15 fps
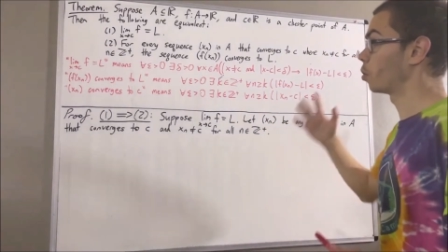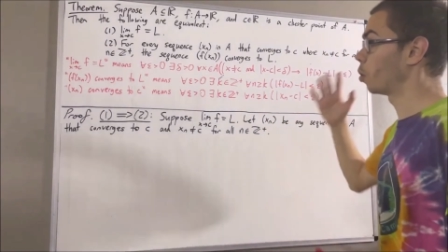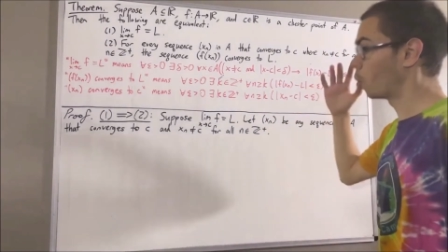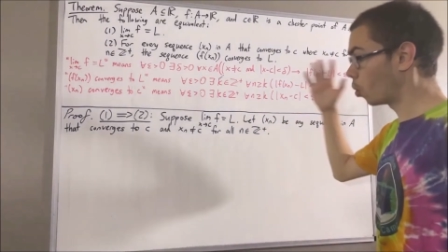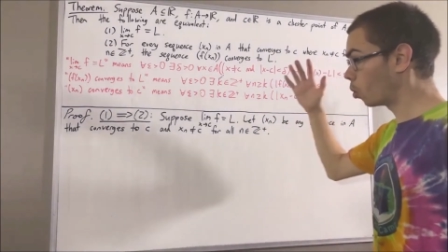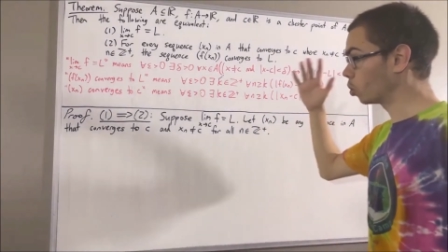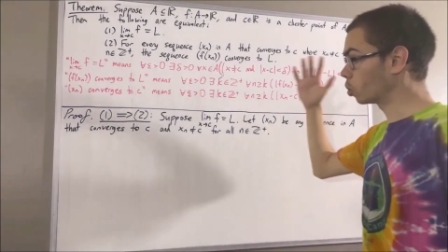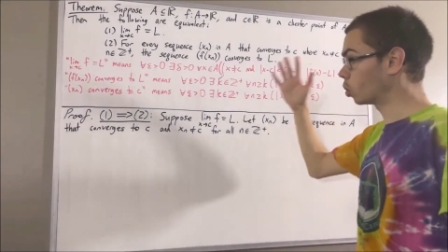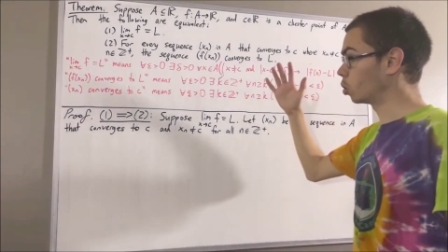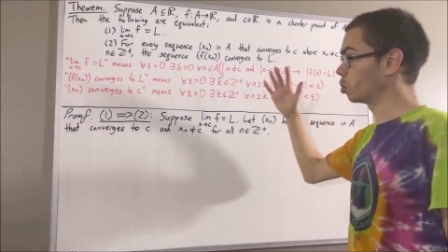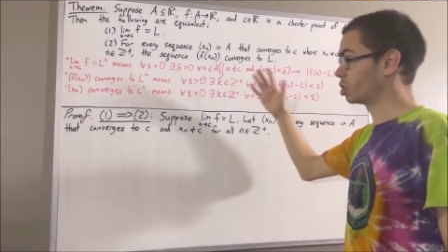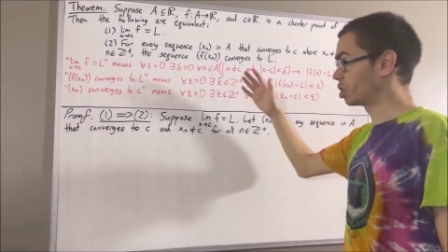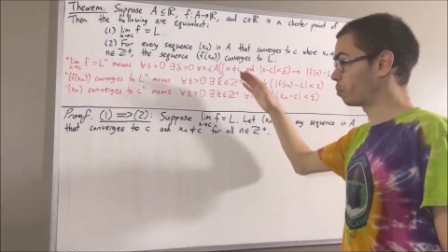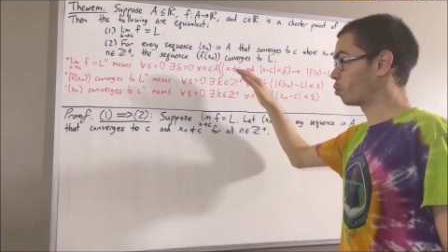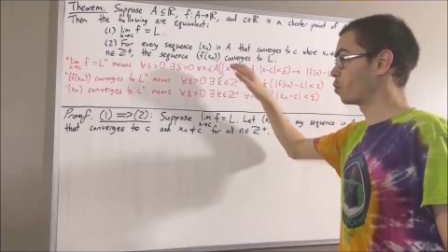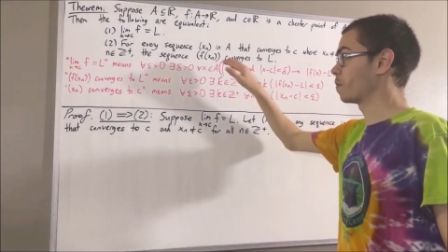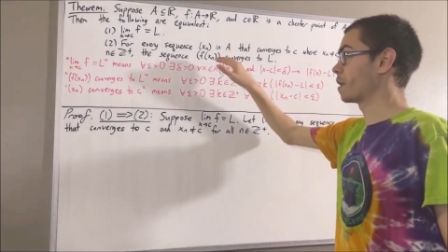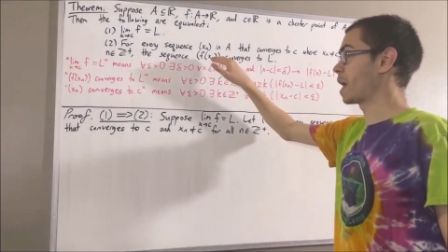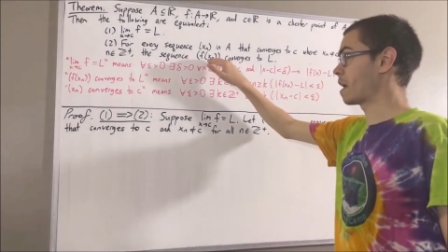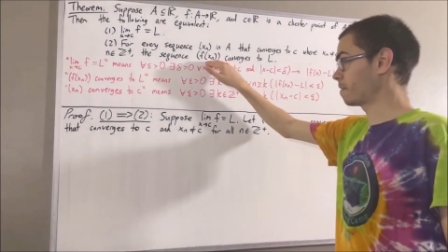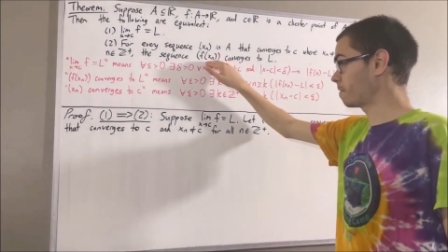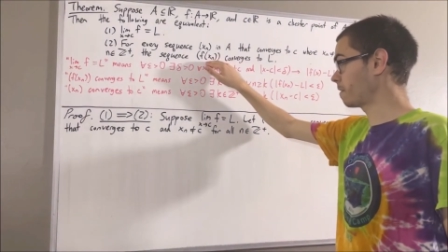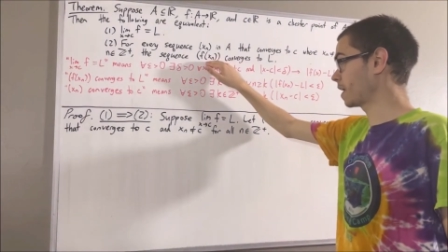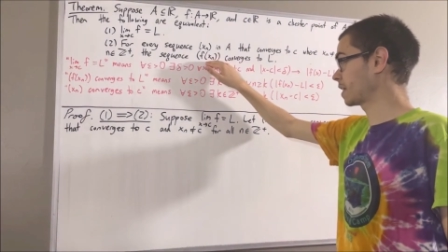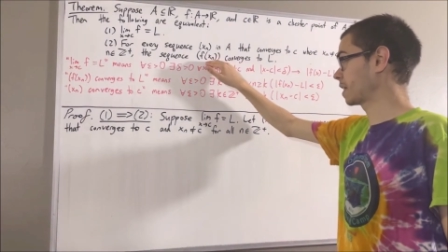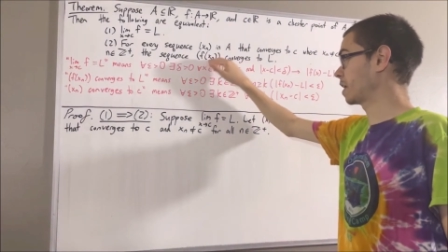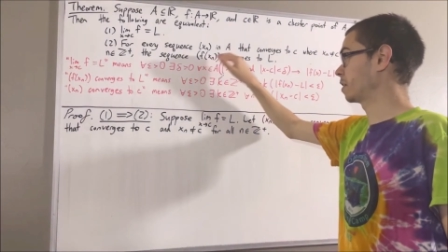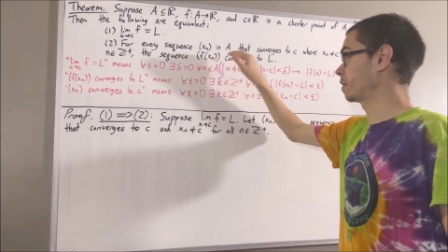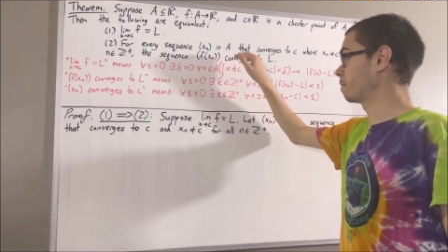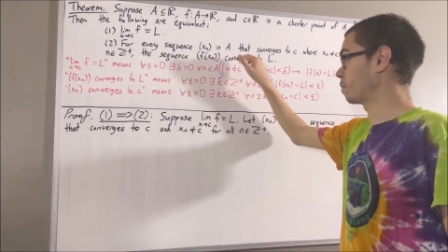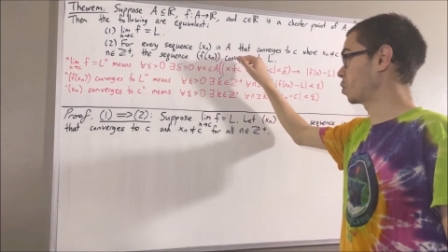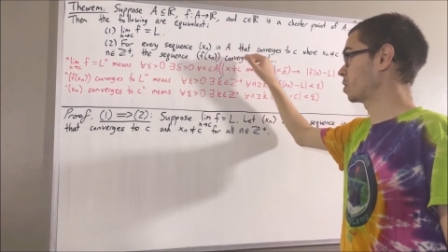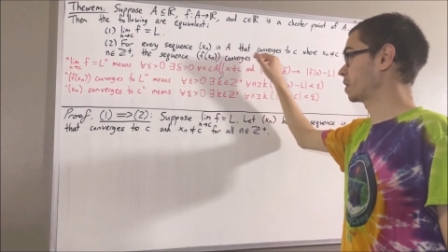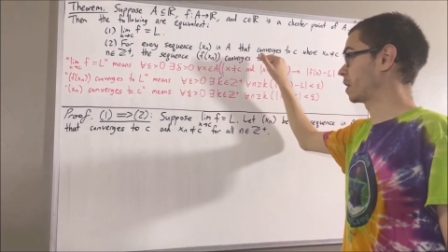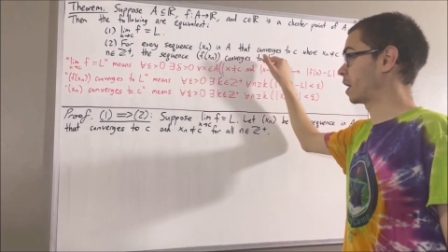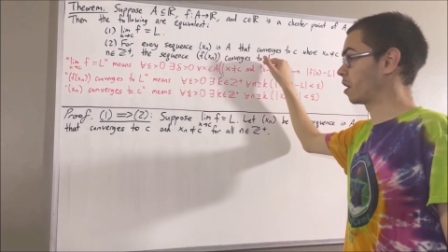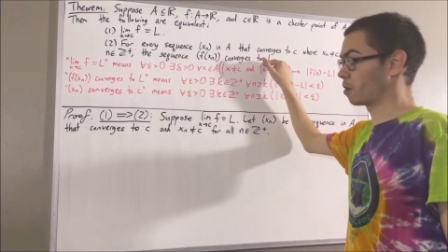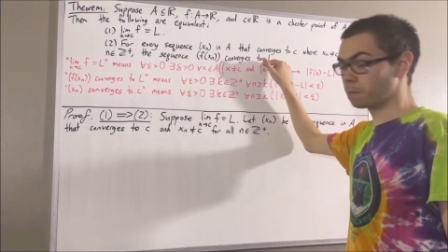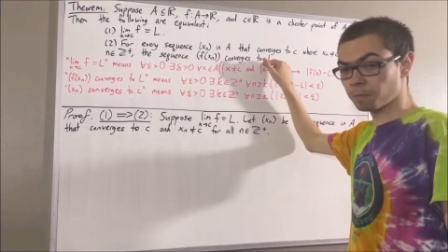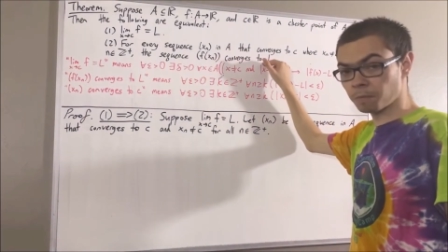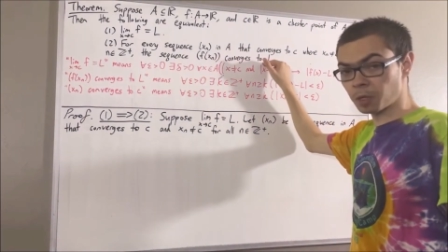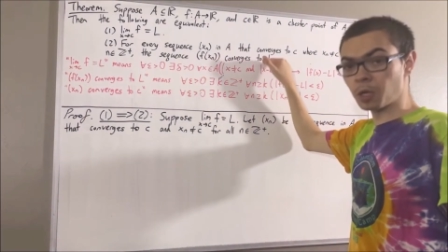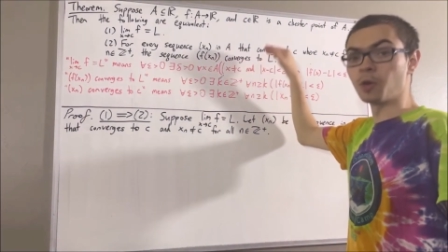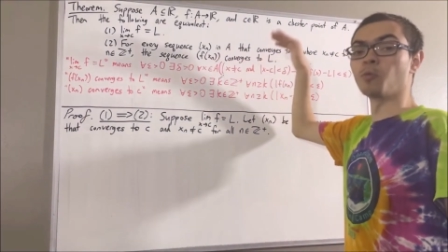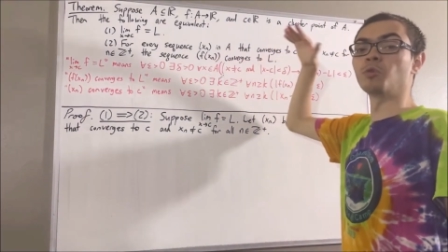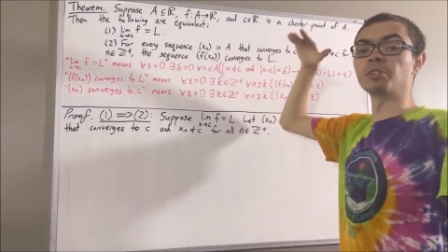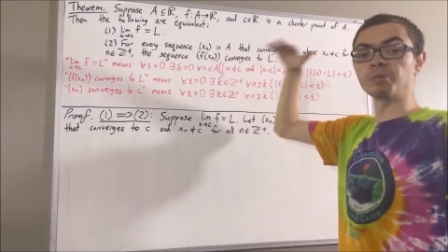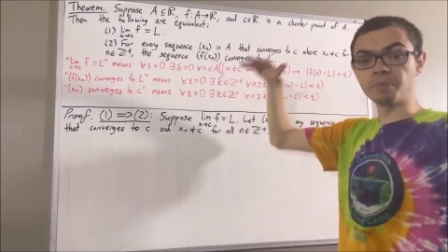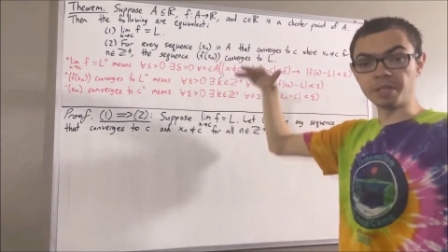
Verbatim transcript: the whole goal is to prove that f of xn converges to L, which